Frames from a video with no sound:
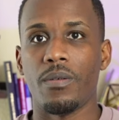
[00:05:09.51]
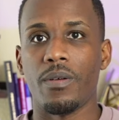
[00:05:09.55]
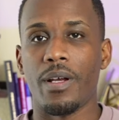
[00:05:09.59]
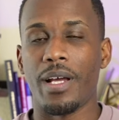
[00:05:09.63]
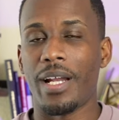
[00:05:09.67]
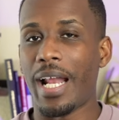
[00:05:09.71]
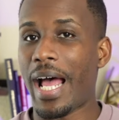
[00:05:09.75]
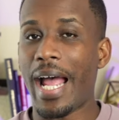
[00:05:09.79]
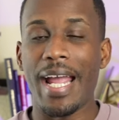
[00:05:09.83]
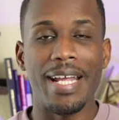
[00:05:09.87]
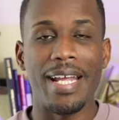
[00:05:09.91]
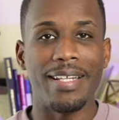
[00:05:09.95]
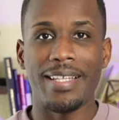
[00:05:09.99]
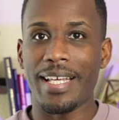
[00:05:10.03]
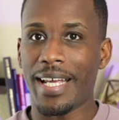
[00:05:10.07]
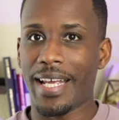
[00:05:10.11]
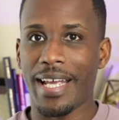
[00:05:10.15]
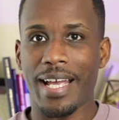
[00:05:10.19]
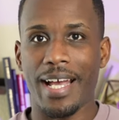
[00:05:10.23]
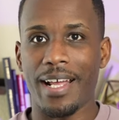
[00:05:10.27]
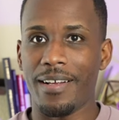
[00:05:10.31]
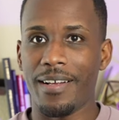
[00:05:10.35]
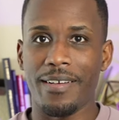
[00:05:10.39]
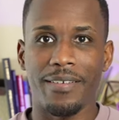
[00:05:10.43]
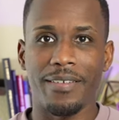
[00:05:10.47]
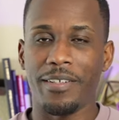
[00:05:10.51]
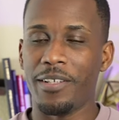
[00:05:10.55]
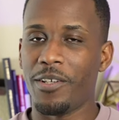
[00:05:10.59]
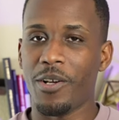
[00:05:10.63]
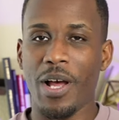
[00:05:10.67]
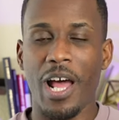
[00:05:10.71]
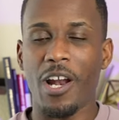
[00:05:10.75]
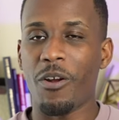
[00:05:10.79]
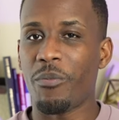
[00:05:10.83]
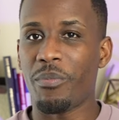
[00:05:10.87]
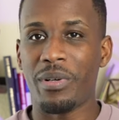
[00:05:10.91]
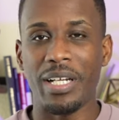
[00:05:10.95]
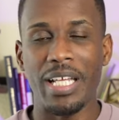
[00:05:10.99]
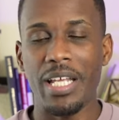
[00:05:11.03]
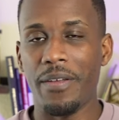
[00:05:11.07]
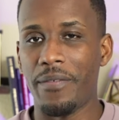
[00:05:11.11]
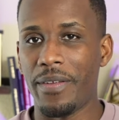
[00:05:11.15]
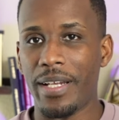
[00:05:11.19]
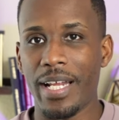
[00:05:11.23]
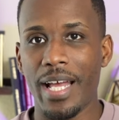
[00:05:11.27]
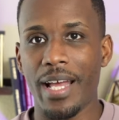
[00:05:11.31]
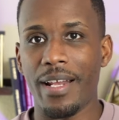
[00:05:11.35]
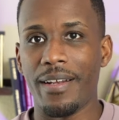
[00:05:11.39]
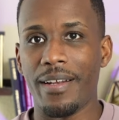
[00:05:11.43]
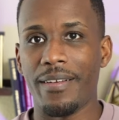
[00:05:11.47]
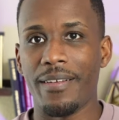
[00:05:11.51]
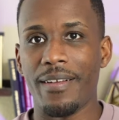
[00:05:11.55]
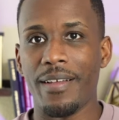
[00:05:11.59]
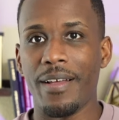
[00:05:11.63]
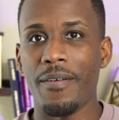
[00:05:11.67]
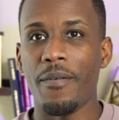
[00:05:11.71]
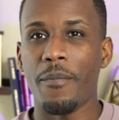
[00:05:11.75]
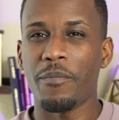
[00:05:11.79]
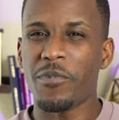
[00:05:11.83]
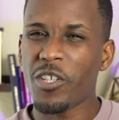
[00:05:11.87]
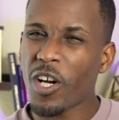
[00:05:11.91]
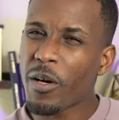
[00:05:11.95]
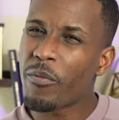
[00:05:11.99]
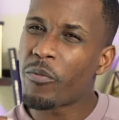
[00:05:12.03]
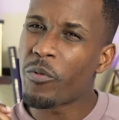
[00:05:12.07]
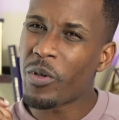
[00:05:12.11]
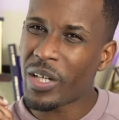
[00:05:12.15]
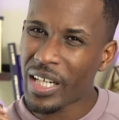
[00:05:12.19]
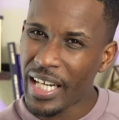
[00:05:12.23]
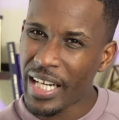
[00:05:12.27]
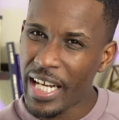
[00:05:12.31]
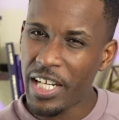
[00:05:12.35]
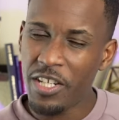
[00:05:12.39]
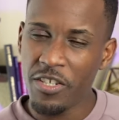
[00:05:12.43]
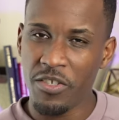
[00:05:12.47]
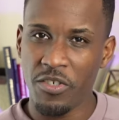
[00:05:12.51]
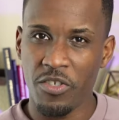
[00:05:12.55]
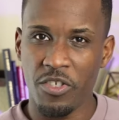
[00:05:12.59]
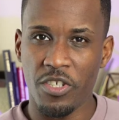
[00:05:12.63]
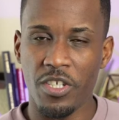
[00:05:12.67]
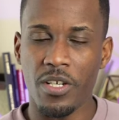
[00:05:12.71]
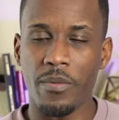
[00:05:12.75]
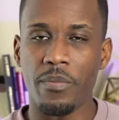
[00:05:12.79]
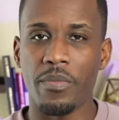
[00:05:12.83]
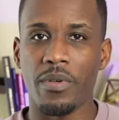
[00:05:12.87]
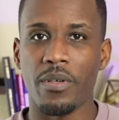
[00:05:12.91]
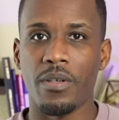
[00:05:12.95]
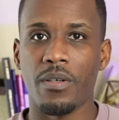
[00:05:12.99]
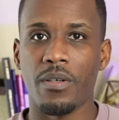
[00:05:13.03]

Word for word: And I ain't that kind of, you know, I don't believe in that. I'm talking relationship.